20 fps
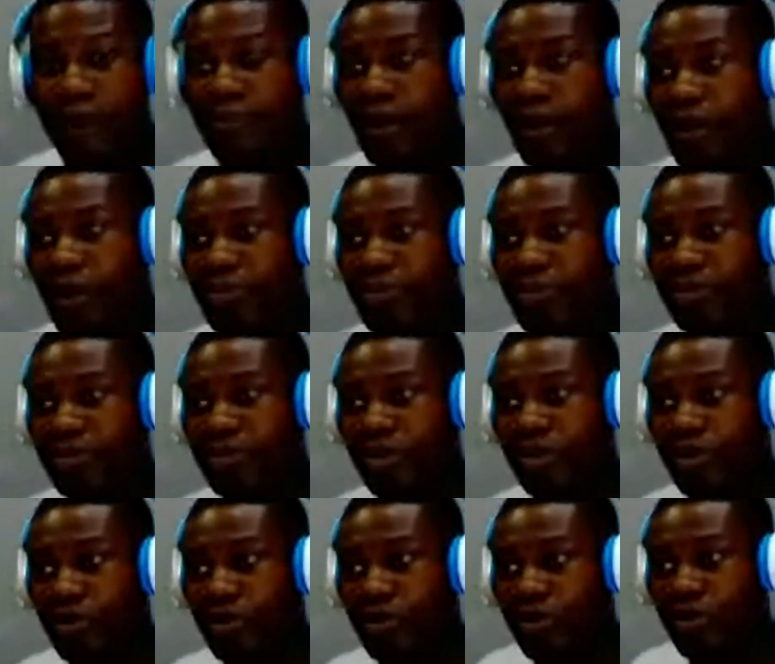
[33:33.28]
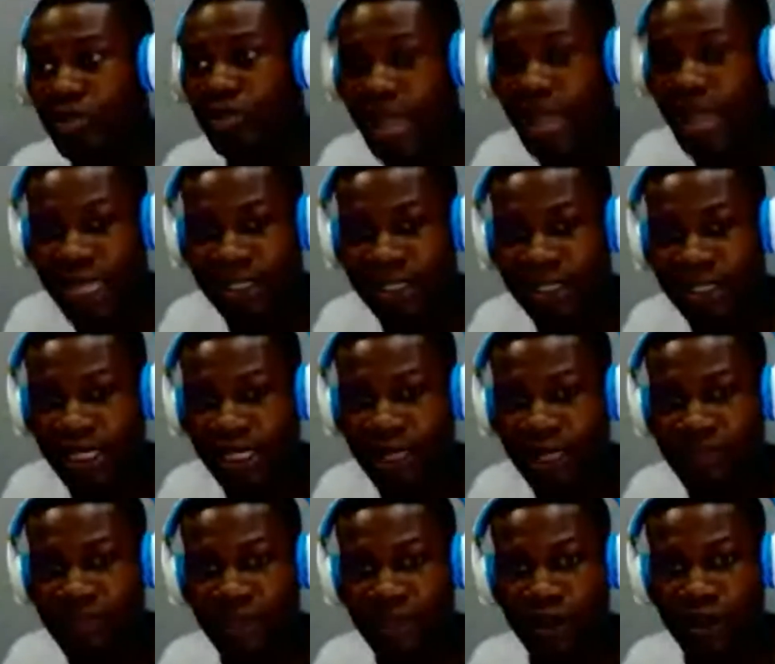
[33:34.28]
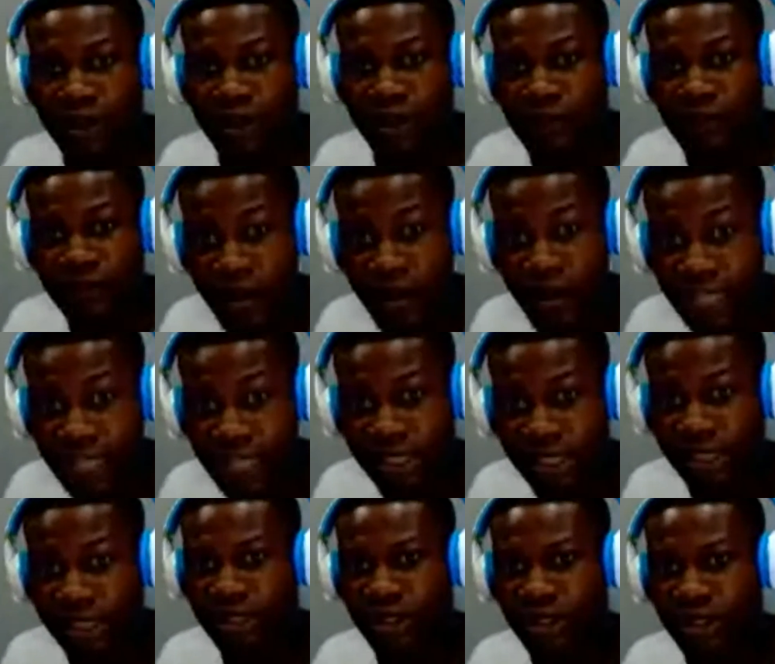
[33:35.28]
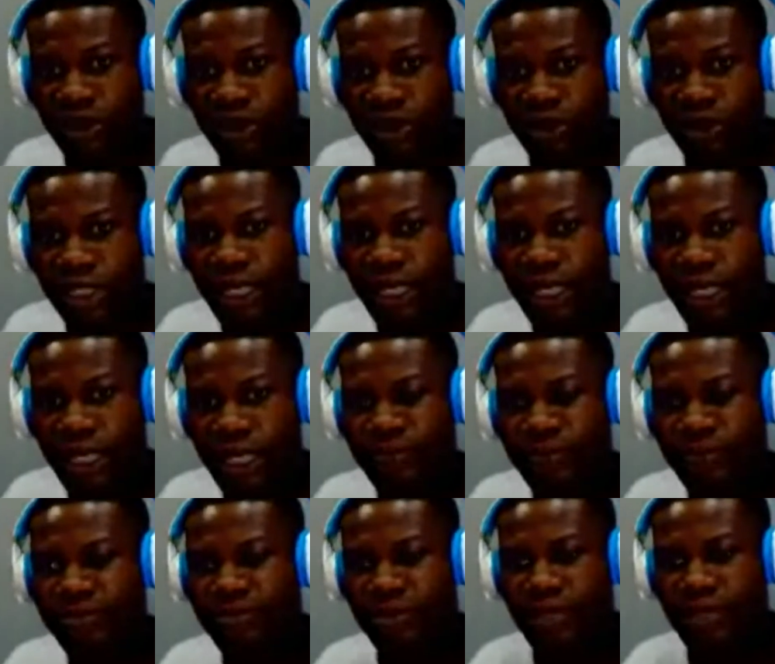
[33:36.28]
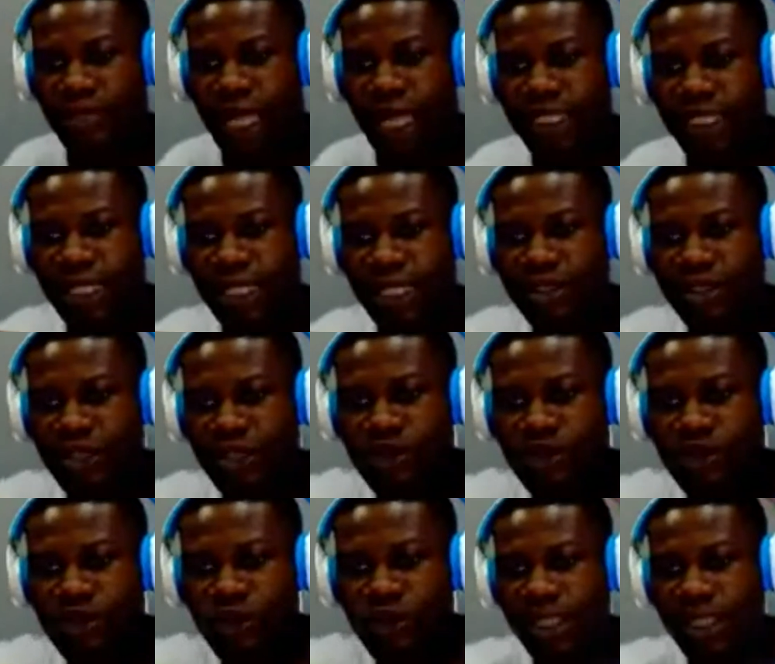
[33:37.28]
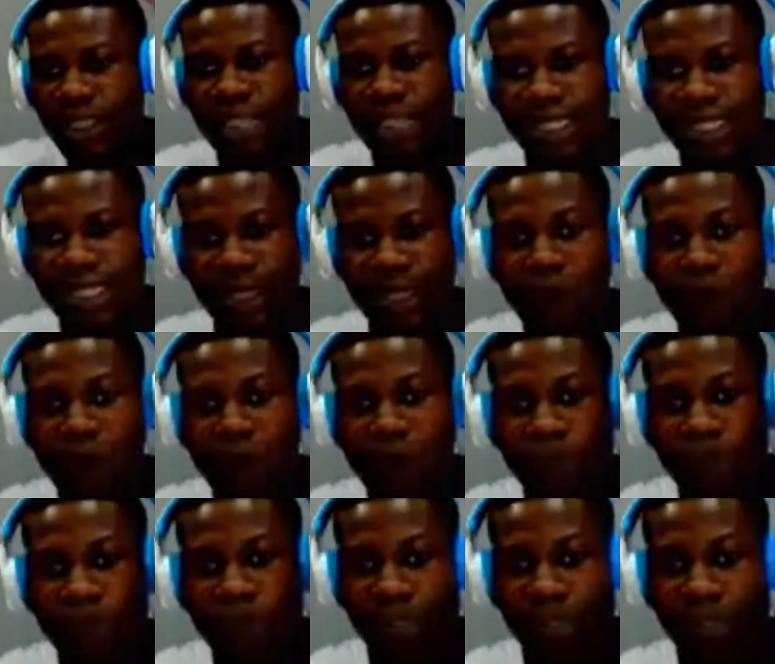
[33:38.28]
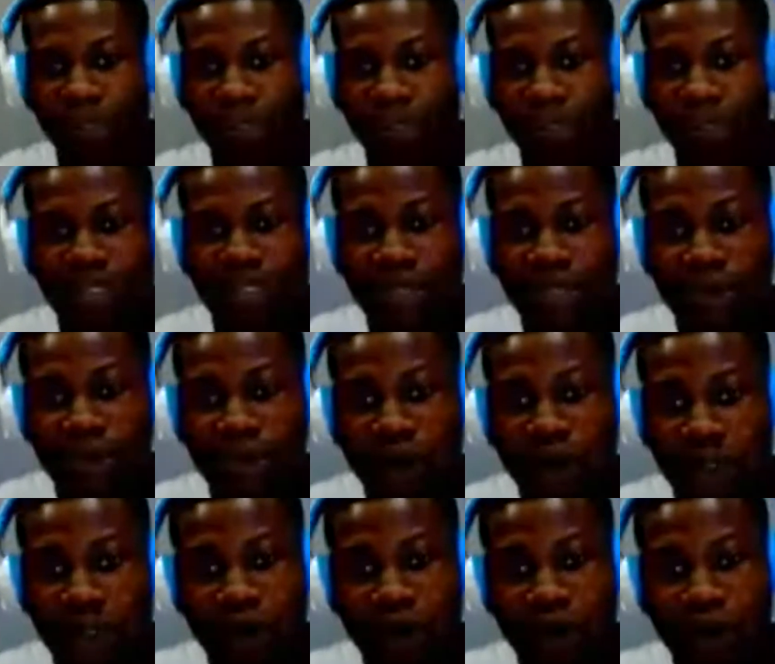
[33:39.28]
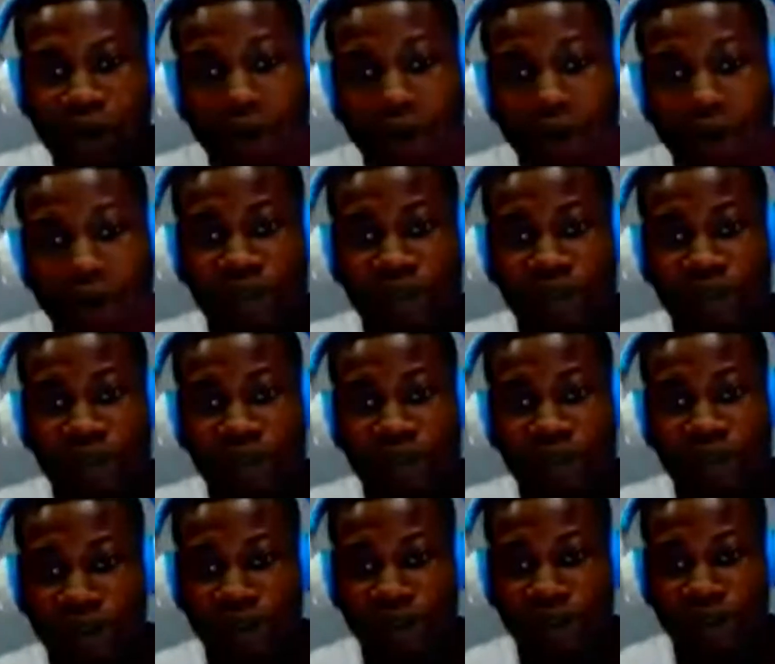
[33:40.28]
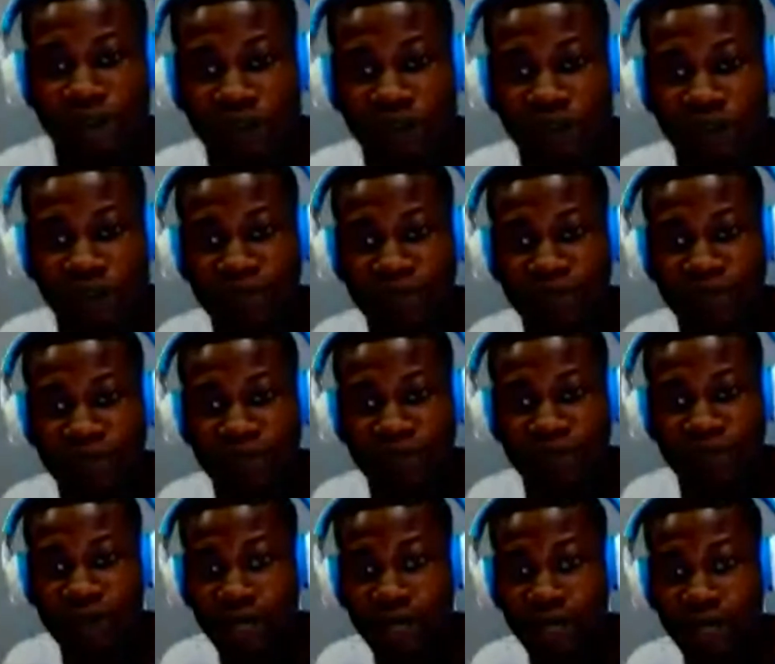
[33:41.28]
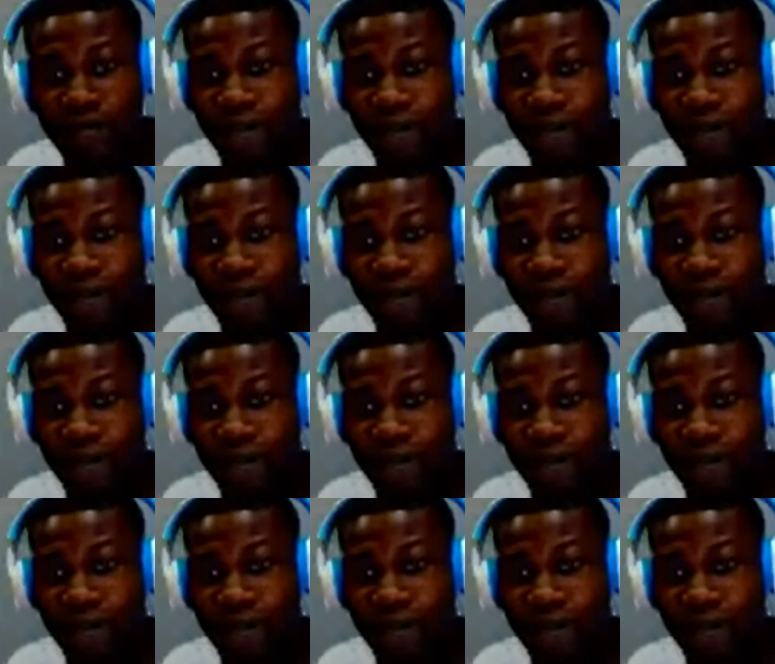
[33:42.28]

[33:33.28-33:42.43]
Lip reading: society of friends, okay, and they threw it as an open source. There's this thing we call the open source program.